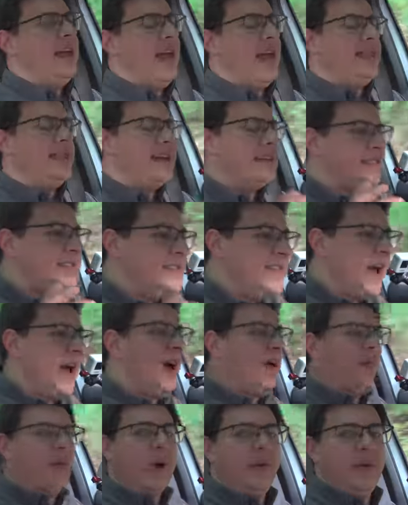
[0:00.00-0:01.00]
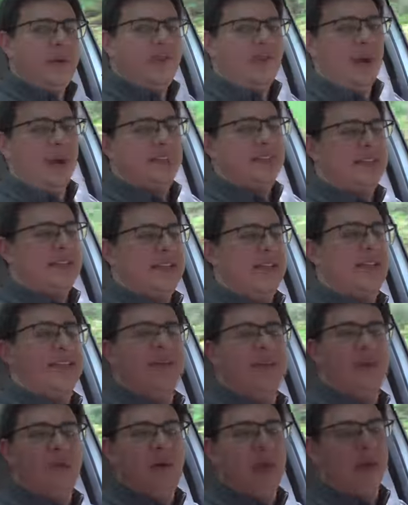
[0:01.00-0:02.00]
And that's not where we find the
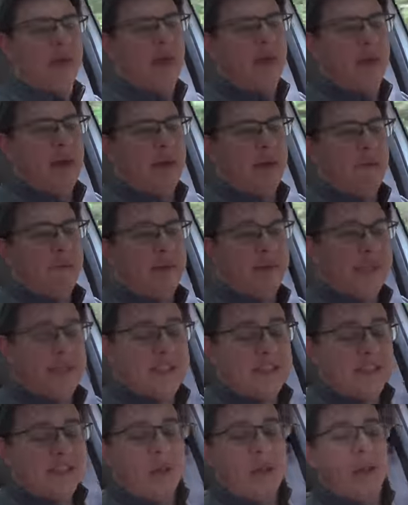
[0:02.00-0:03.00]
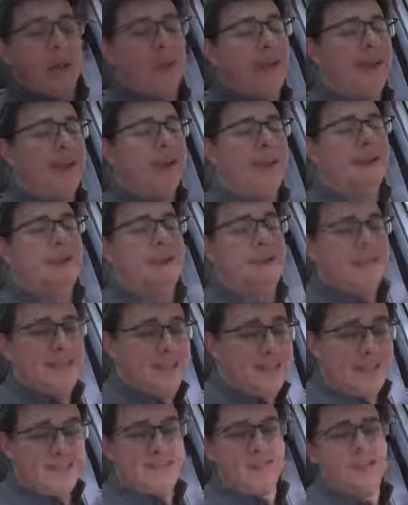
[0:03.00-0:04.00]
Tesla Model Y. The Tesla Model Y is
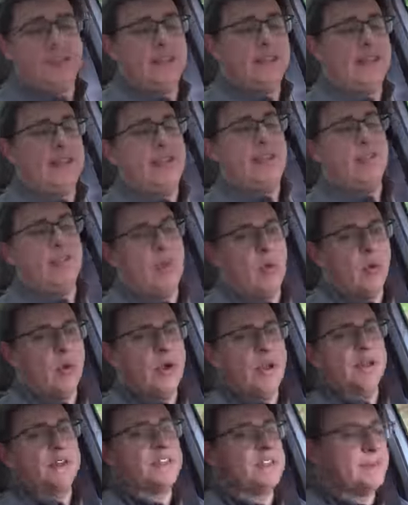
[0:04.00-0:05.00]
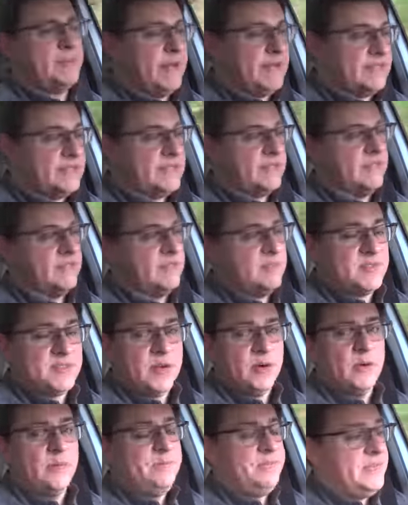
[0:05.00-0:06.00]
significantly more expensive.
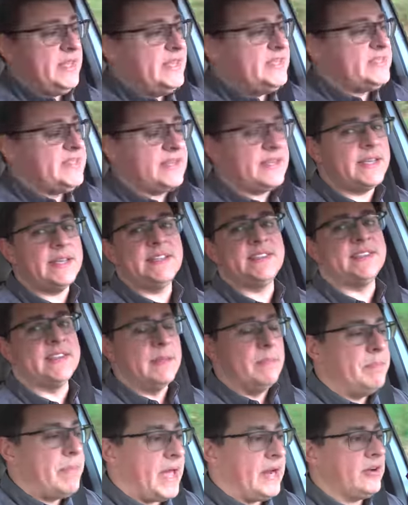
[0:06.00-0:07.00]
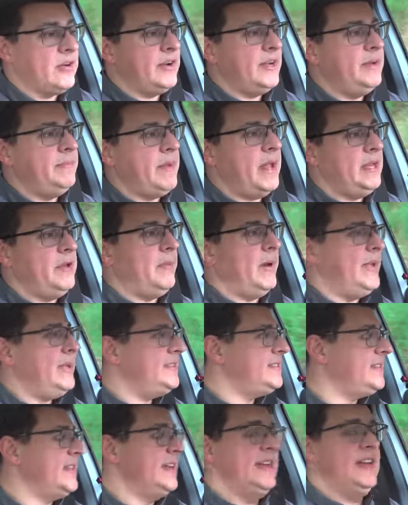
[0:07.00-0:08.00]
So, is the Tesla better in many
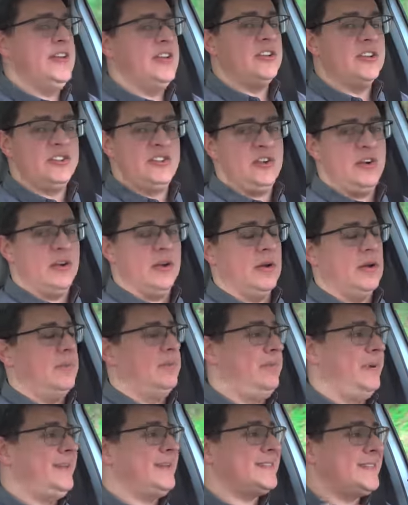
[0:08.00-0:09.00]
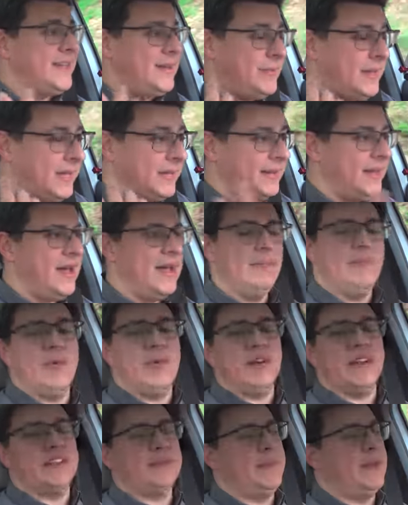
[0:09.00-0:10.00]
ways? Sure, but it's going to be a lot
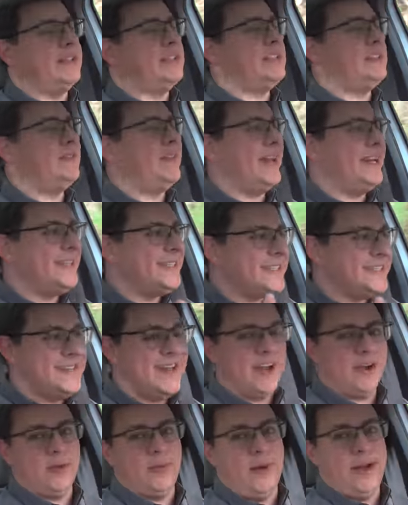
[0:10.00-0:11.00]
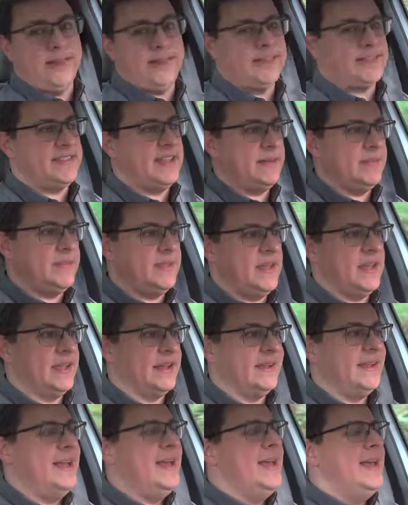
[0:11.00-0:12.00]
more expensive and it's not quite the same
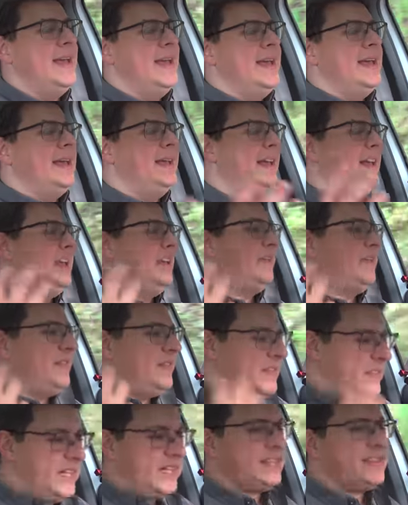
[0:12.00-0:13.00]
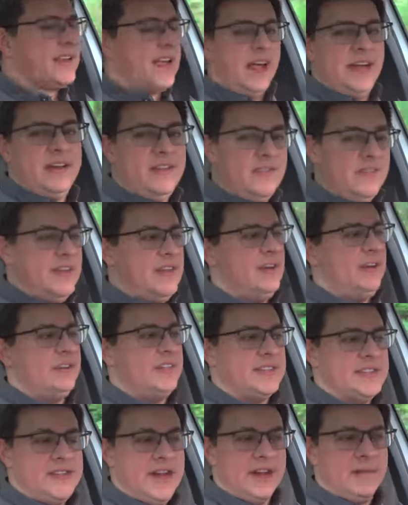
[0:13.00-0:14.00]
thing. If this kind of vehicle
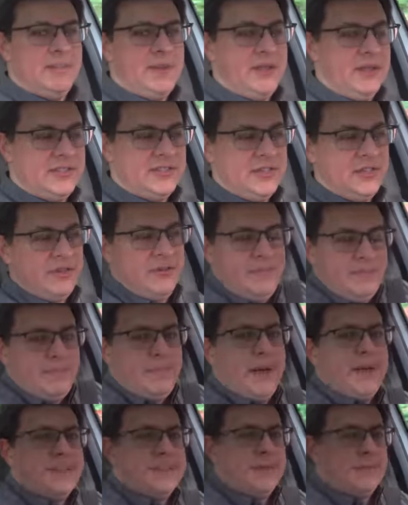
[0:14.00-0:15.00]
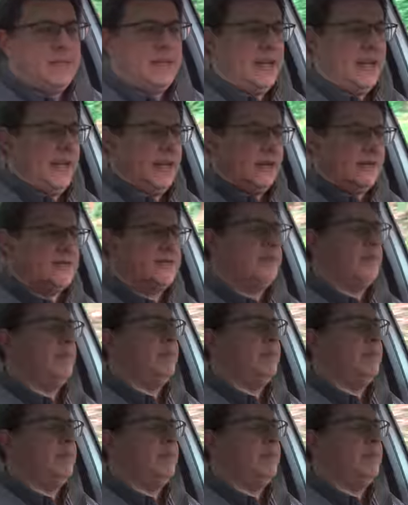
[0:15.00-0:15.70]
does not appeal to you, buy something else.